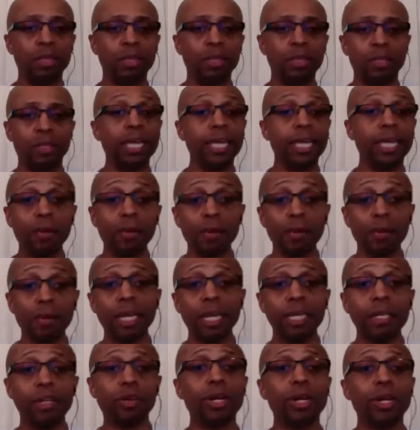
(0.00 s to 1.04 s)
get what they're
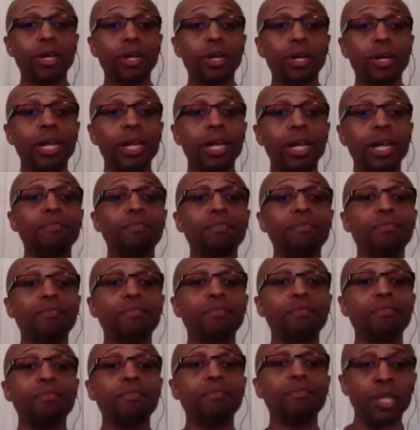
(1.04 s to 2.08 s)
getting, you're going to have to do
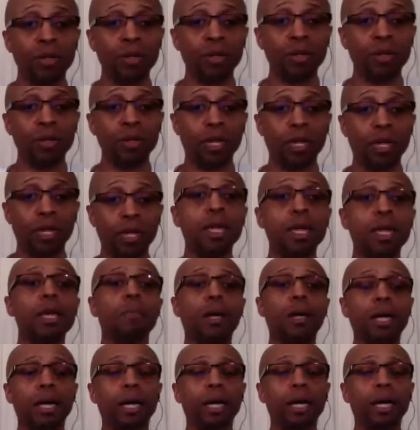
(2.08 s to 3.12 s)
what they're doing
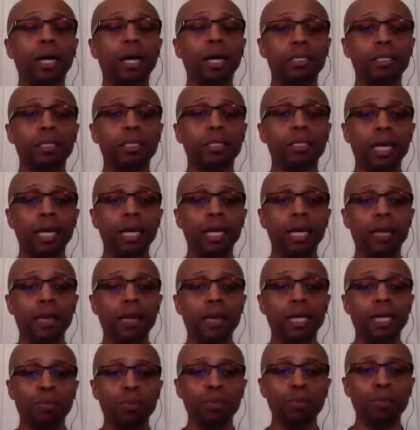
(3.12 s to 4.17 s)
because
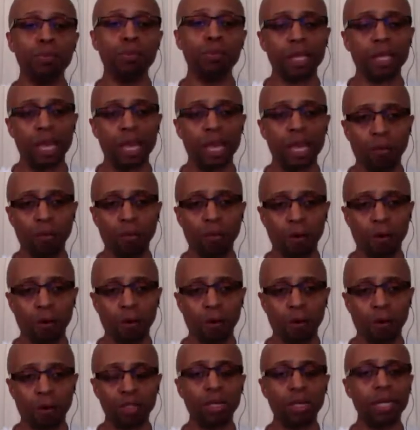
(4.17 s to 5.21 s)
it's proven that it
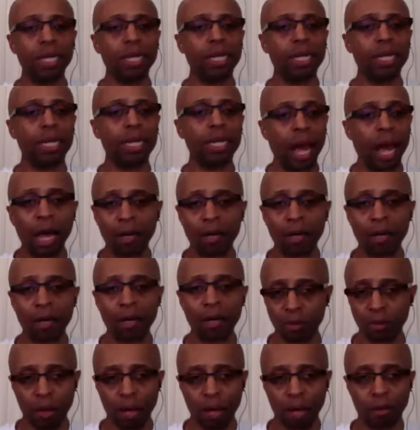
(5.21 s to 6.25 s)
works. You're going to need an
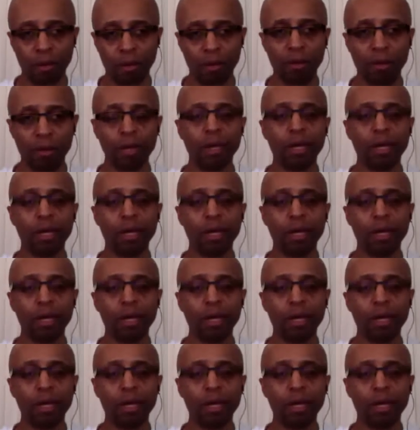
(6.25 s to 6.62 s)
autoresponder.